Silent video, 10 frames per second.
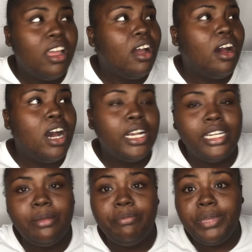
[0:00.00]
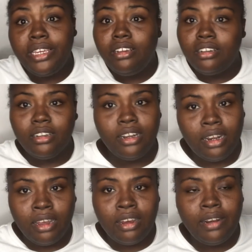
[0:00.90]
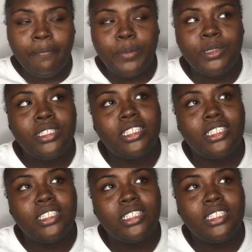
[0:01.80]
on the big lawn, but